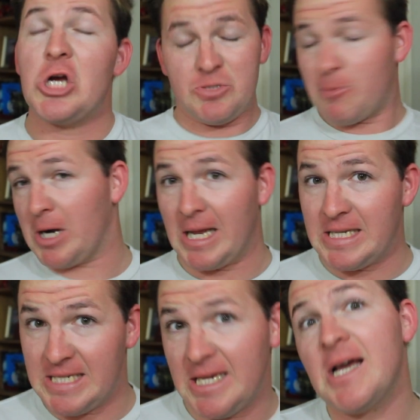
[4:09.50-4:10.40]
a smart
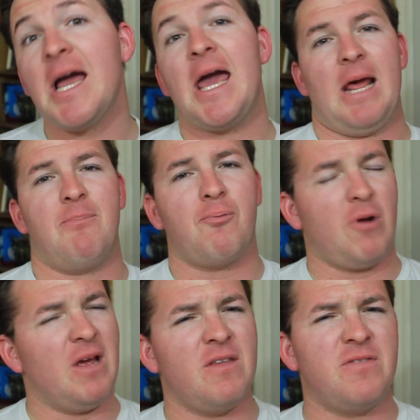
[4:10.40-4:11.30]
idea, and I
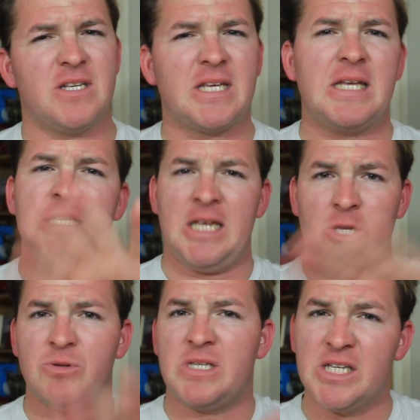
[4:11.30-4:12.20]
pray that this
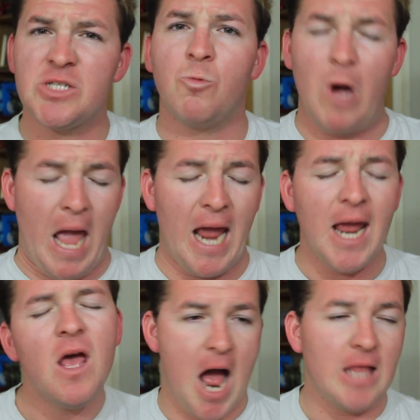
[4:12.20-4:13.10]
continues this
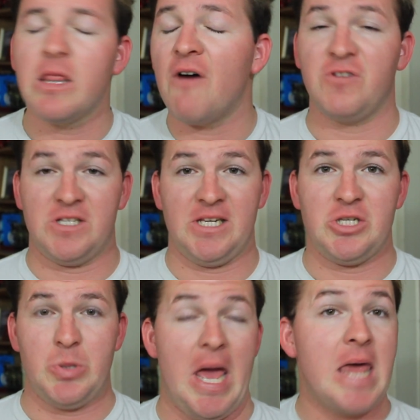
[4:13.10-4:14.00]
way. I love
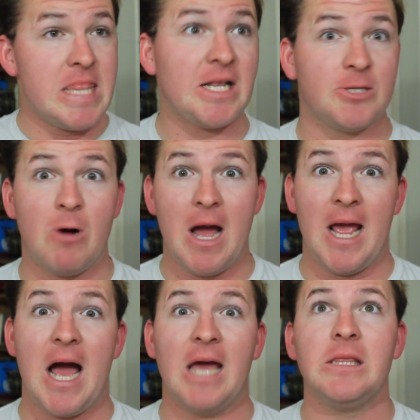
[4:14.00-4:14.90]
listening to it, and that's
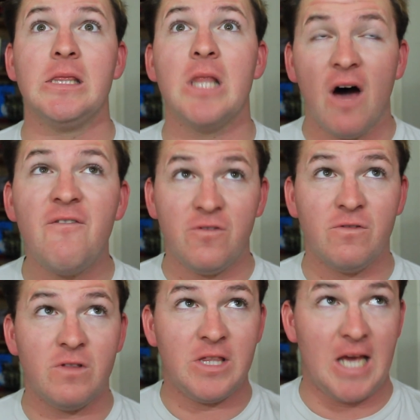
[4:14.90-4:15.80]
why I love
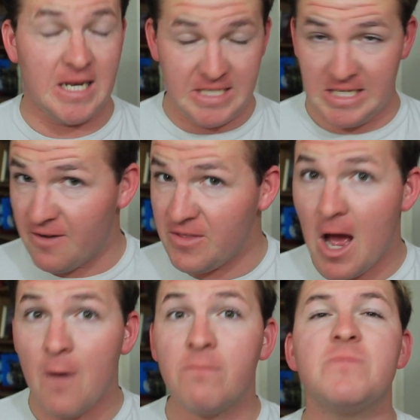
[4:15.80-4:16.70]
the idea of
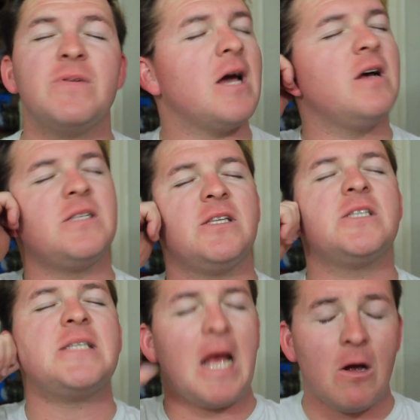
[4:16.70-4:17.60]
the albums, because it
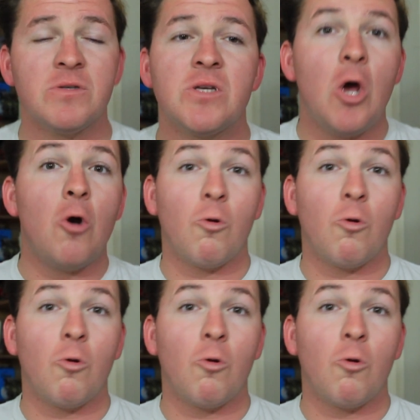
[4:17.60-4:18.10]
sounds